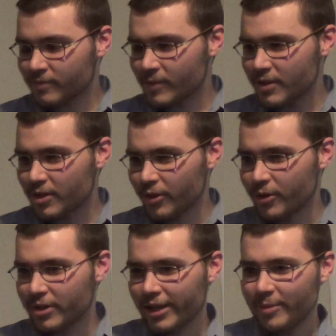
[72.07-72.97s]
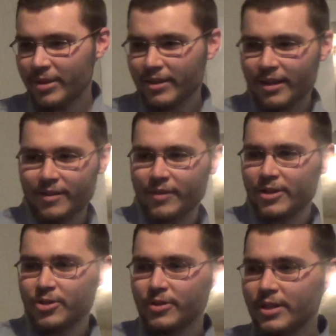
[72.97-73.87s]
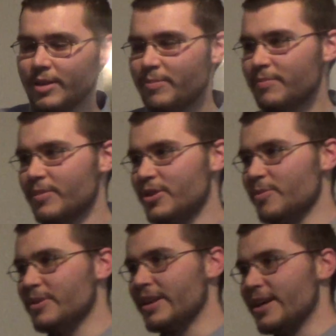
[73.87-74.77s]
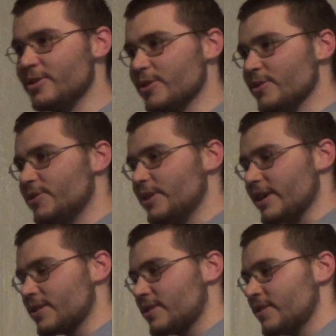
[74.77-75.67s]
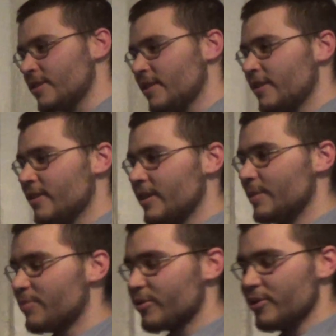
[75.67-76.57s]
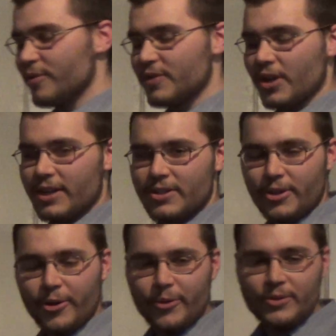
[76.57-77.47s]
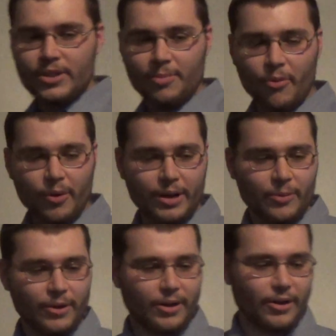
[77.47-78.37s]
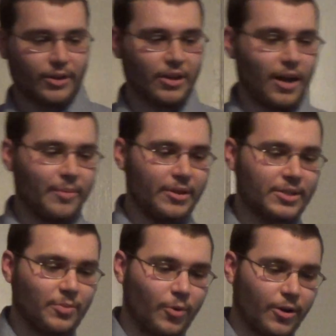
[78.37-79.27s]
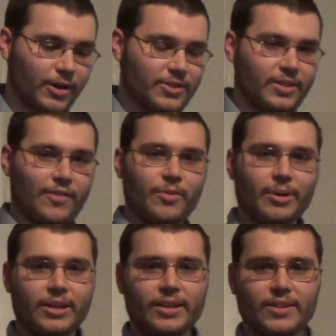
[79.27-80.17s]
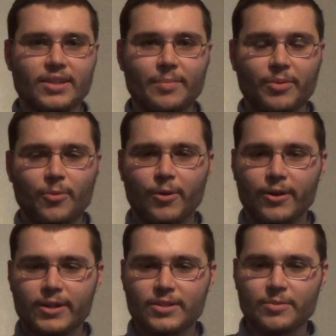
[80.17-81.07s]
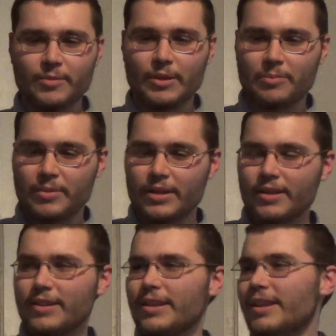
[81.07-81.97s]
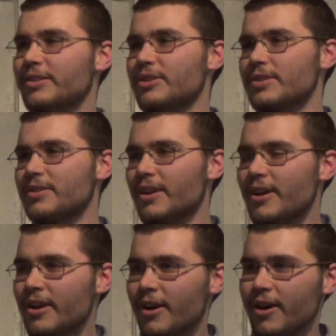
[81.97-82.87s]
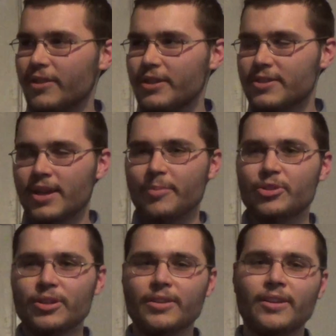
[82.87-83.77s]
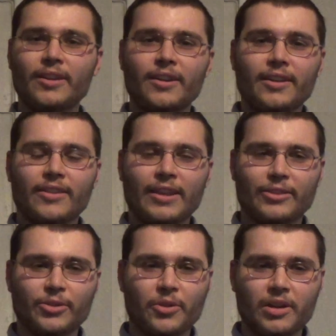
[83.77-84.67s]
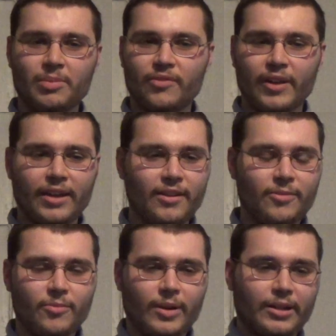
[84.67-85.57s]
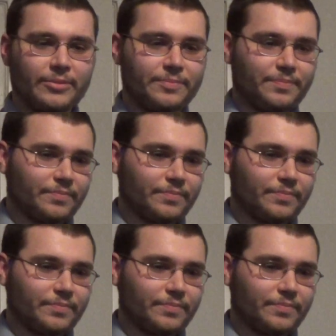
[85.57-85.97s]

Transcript: So you're telling me that eventually human nature just improves on its own to the point where communism works, everybody gets up and works, then just on the assumption that they're going to be fed? Well,